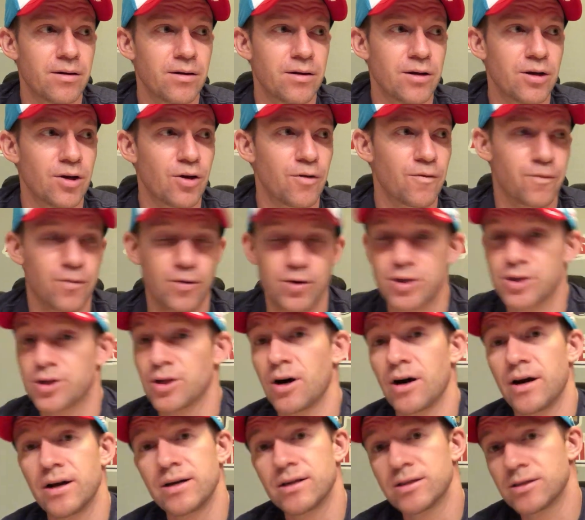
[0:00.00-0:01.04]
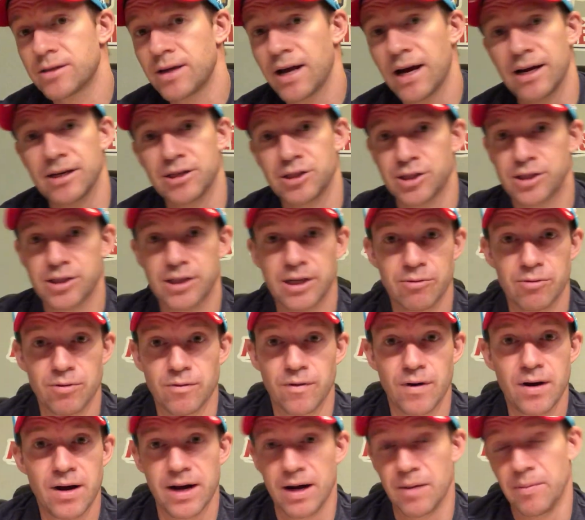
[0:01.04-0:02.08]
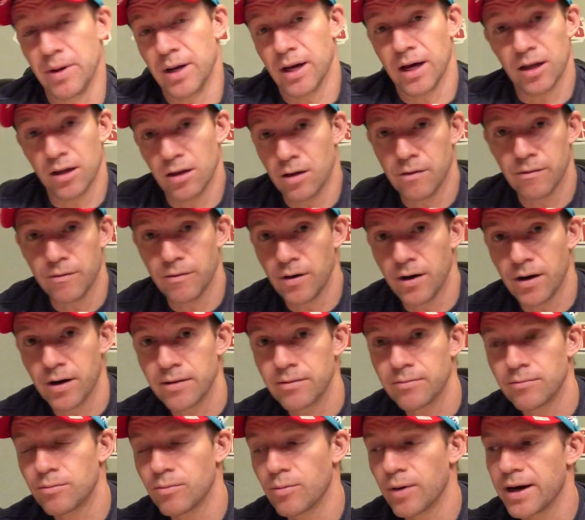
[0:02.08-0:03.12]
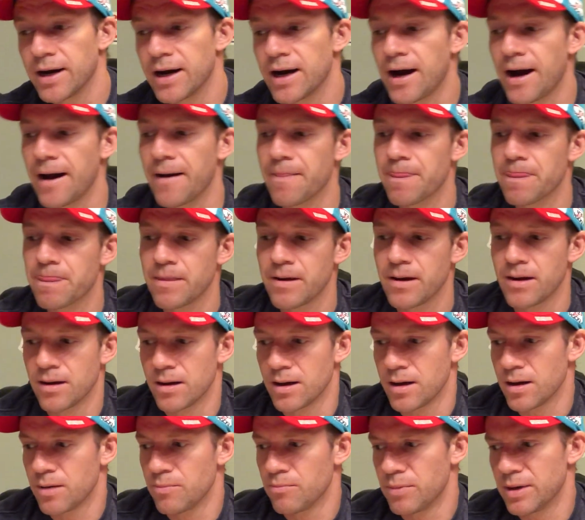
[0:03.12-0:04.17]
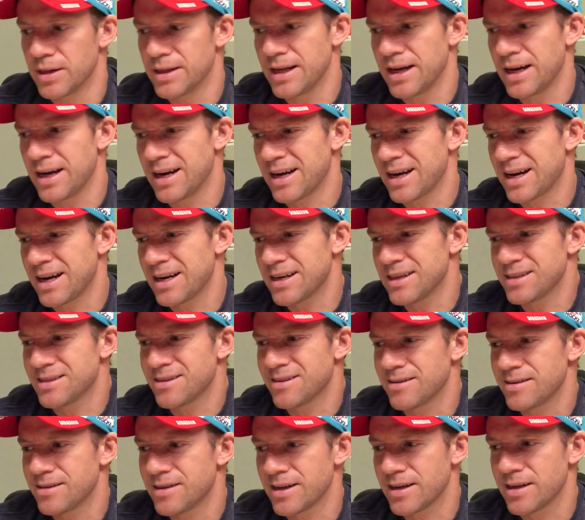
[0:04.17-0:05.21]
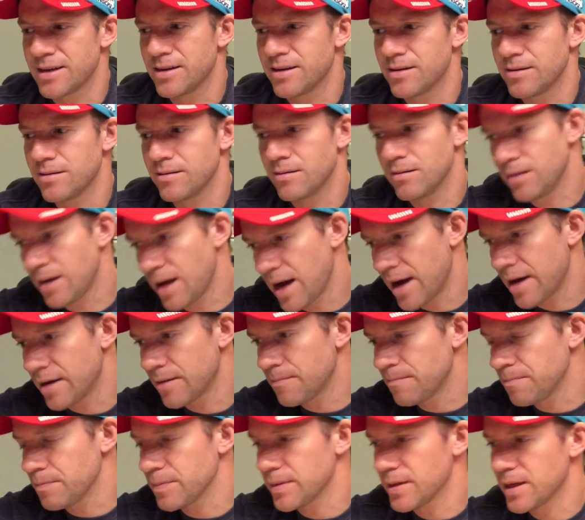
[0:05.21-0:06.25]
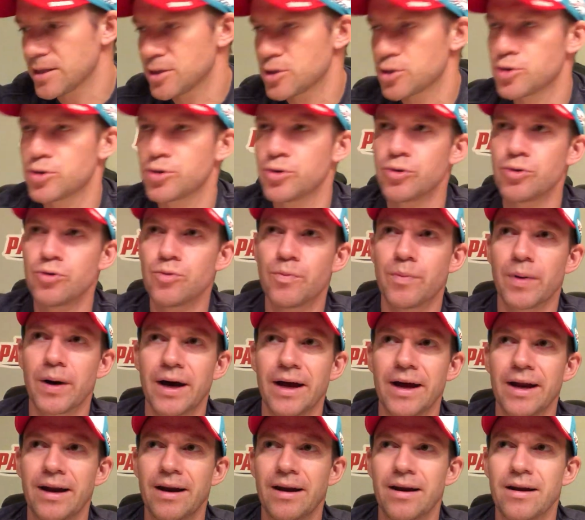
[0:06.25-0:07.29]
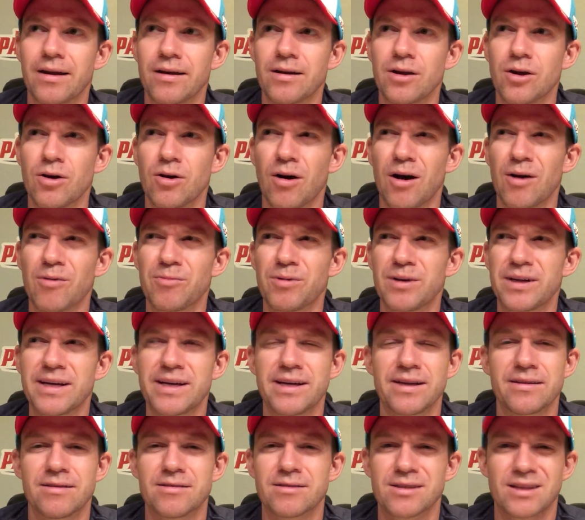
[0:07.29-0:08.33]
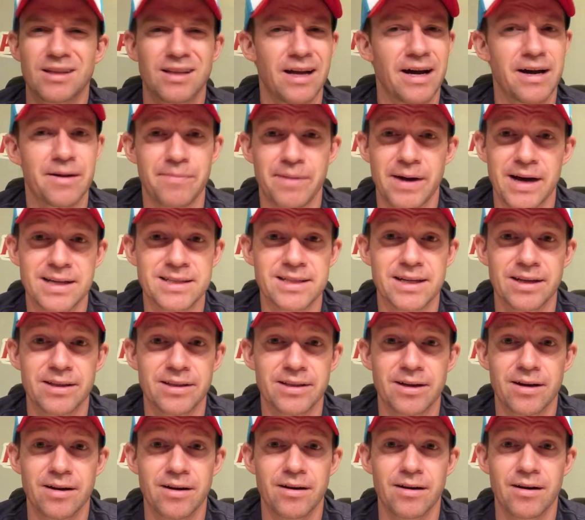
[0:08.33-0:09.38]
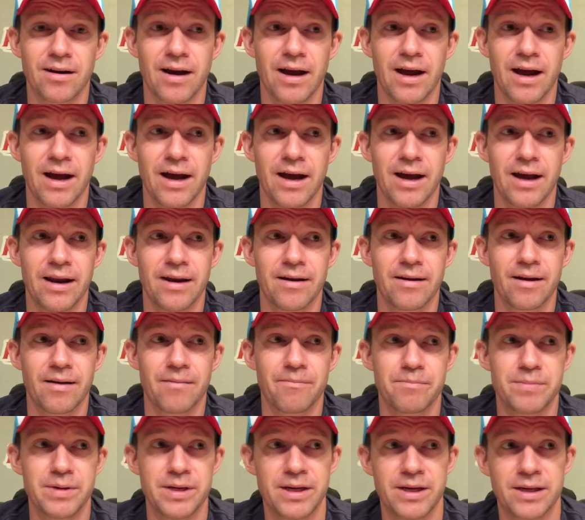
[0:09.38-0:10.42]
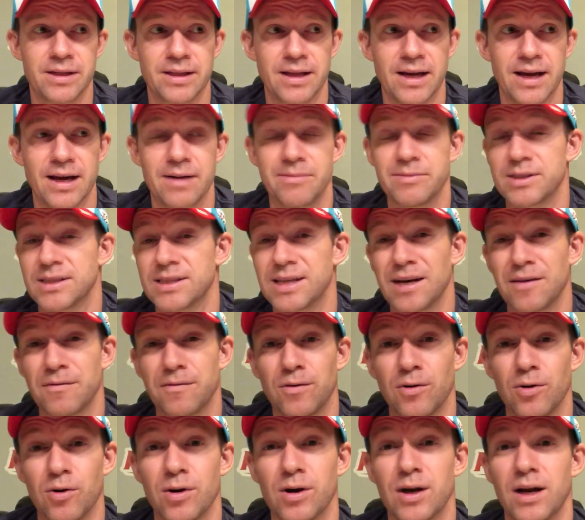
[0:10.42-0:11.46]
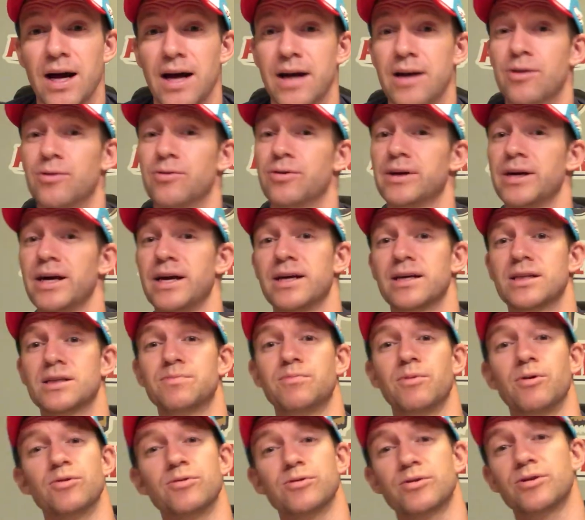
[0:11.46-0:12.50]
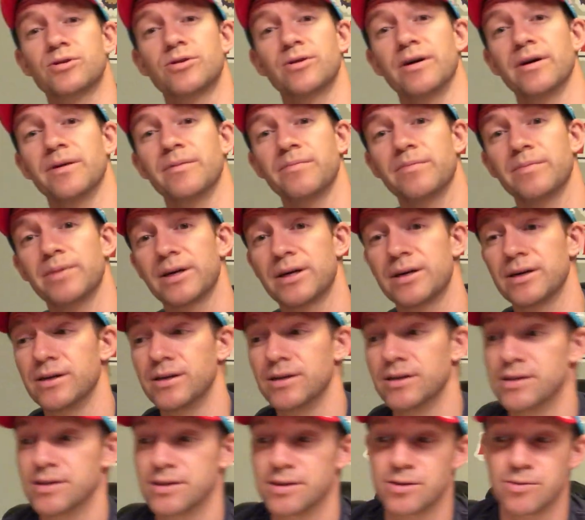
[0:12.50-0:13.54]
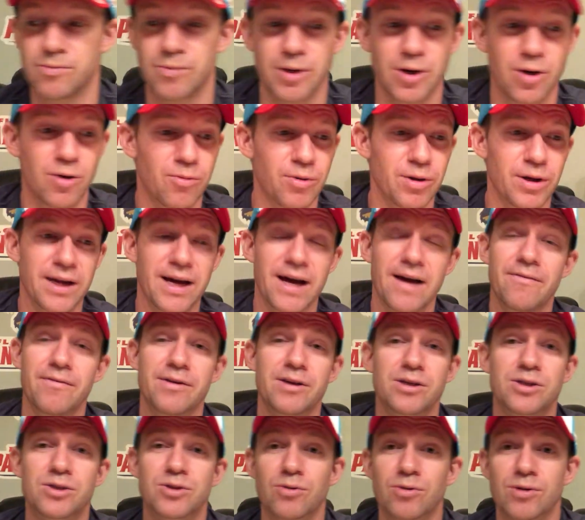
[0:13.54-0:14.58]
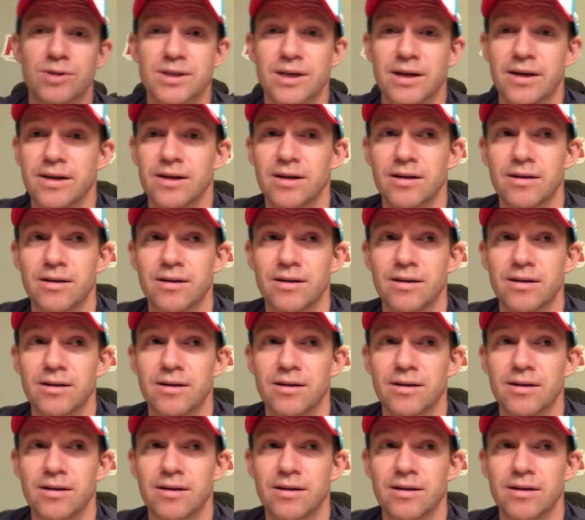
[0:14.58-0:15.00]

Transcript: you know, first thought is, yeah, just stick with Vaughn. I mean, I love Vaughn. Why not? But then I kind of started thinking, yeah, that's true. But, you know, there's a lot of pads out there. And being that I'm in South Florida, I don't get exposed to them because we don't really have any stores out